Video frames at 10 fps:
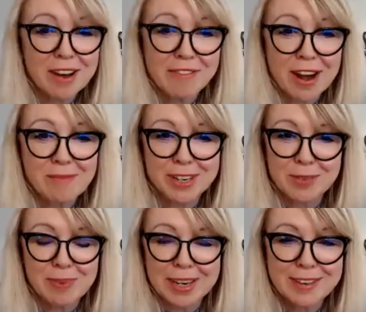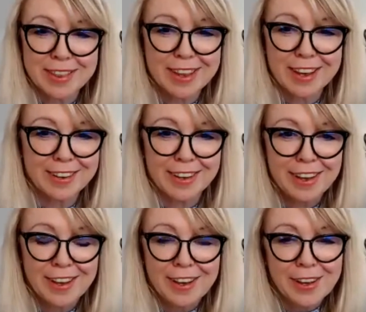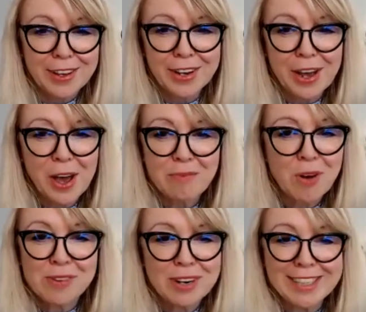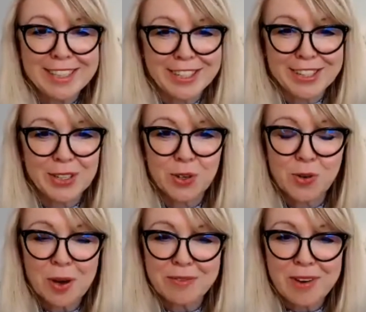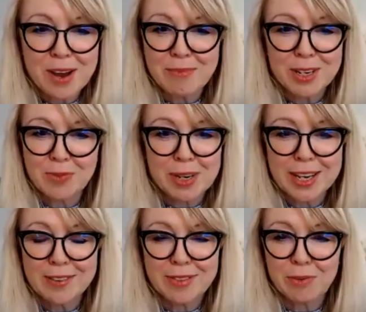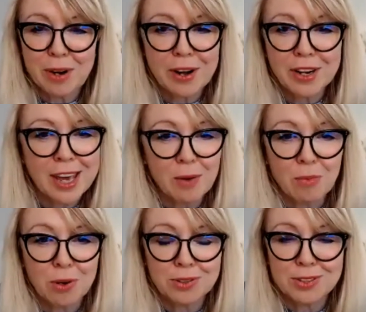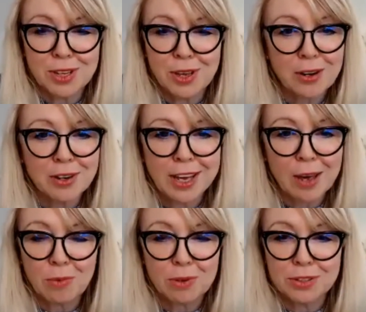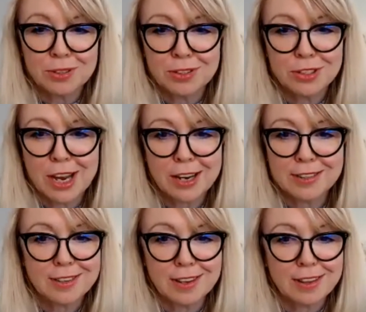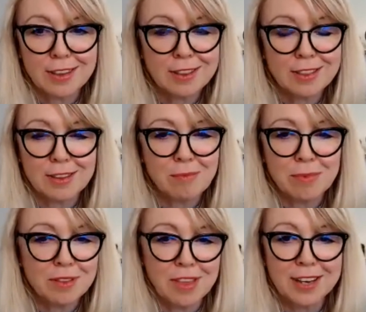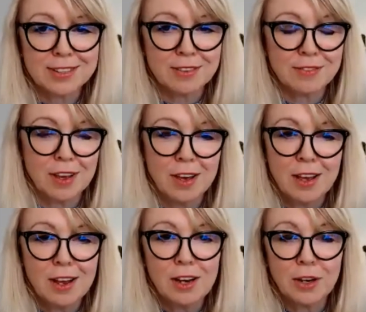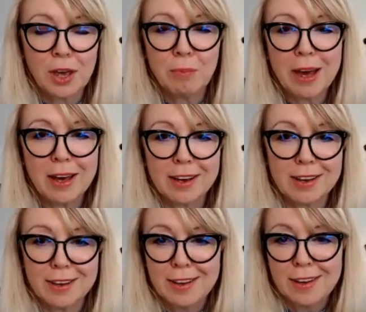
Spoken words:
very much believe in that. You know, I'm not religious at all. I very much believe that we're only here once. You only get one chance. The things of looking back